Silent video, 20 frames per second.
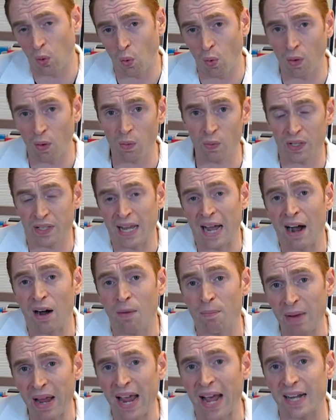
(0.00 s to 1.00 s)
or
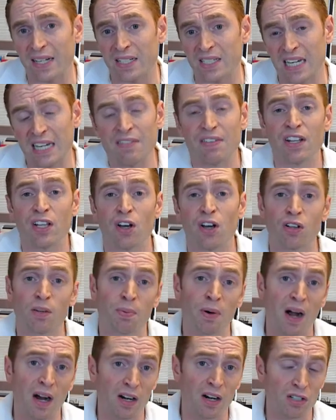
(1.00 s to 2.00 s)
without bands. Even though the
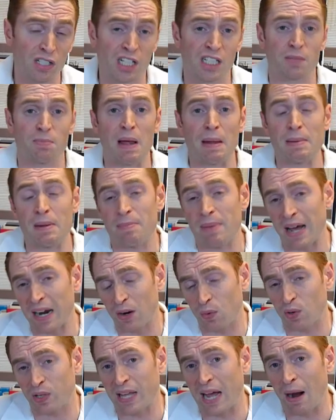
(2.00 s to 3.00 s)
prognosis may be
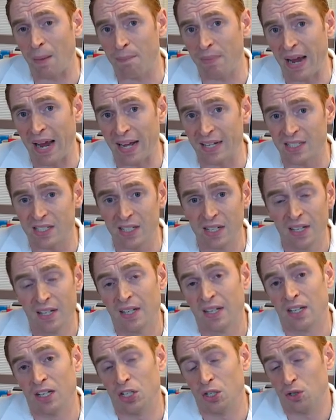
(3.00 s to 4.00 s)
better without bands,
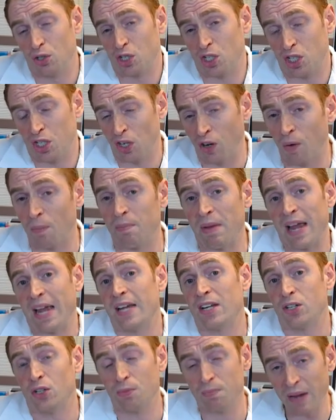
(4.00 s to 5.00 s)
you still
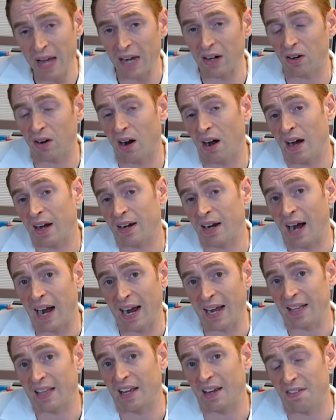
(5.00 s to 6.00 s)
may do better on
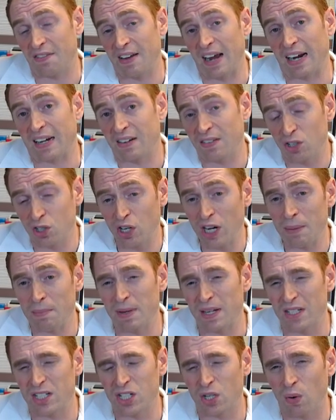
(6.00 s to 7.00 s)
highly effective
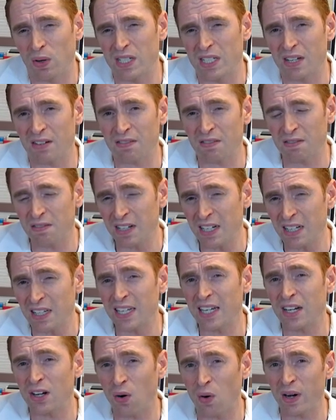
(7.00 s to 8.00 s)
treatments. So, is it
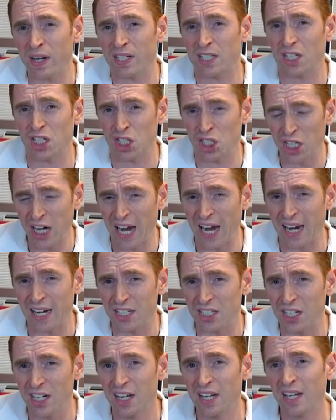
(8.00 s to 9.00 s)
really going to
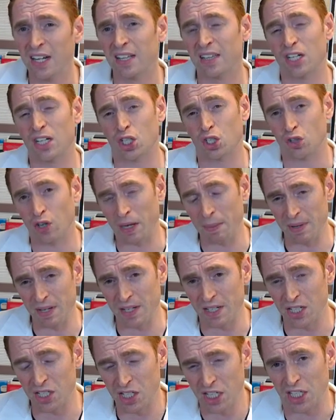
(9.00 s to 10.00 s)
change the treatment
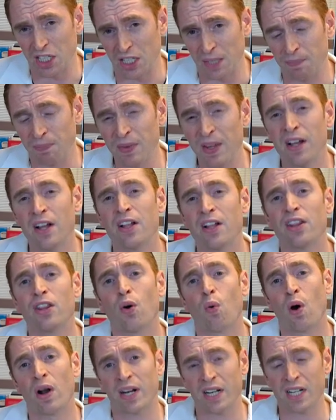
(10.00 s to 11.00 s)
decision? The
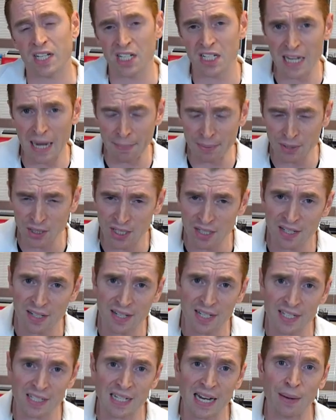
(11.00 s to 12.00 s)
one exception to
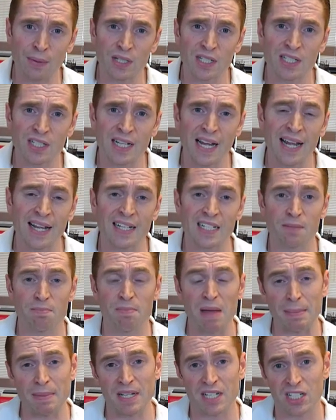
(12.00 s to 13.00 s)
this, I would say, is
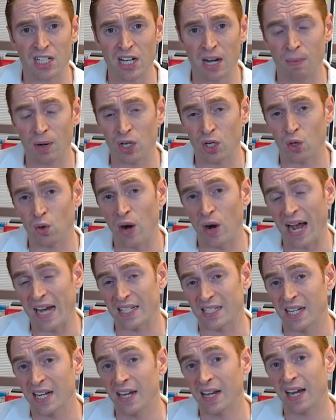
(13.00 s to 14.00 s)
maybe someone who
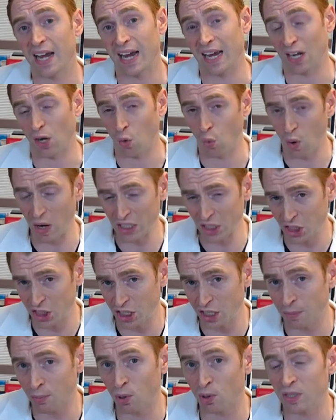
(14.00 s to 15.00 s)
has a question
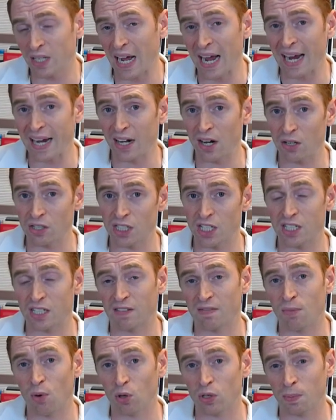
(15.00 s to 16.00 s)
questionable diagnosis
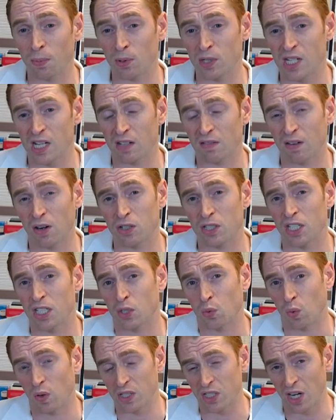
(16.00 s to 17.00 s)
of multiple
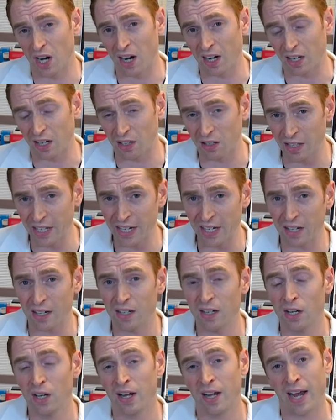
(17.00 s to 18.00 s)
sclerosis where it's
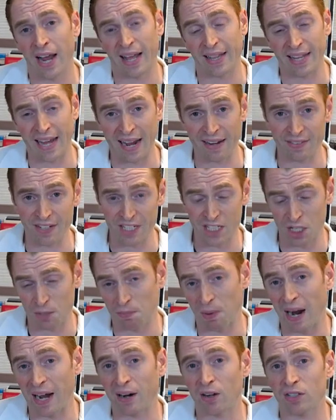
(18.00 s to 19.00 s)
unclear and they have a
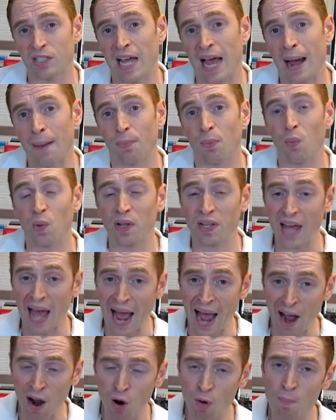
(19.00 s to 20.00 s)
spinal tap
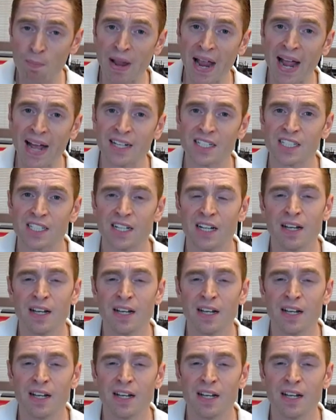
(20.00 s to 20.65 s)
without bands,